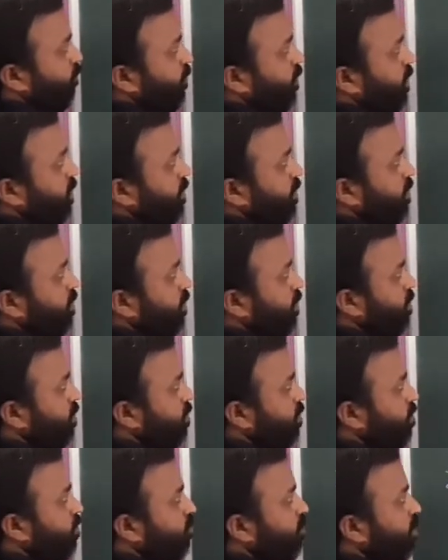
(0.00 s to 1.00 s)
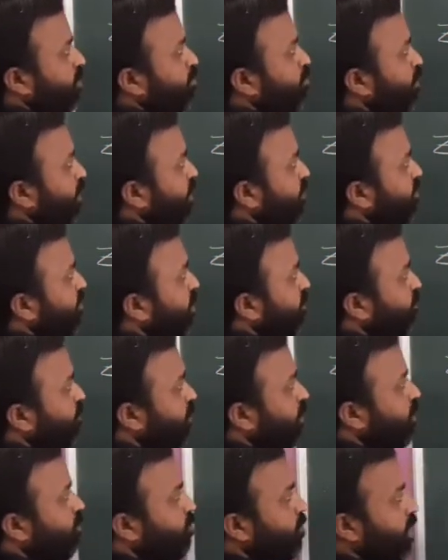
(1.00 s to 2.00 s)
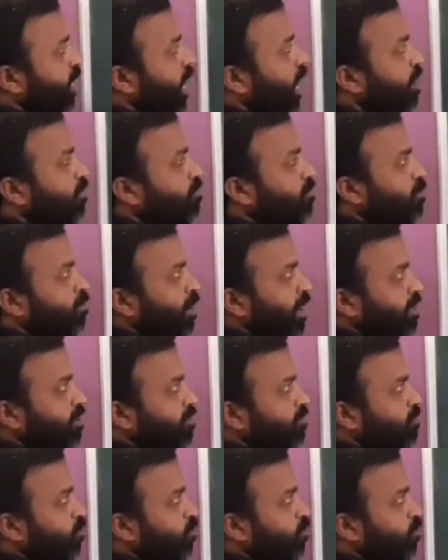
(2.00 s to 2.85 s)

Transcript: n. So in place of a we have minus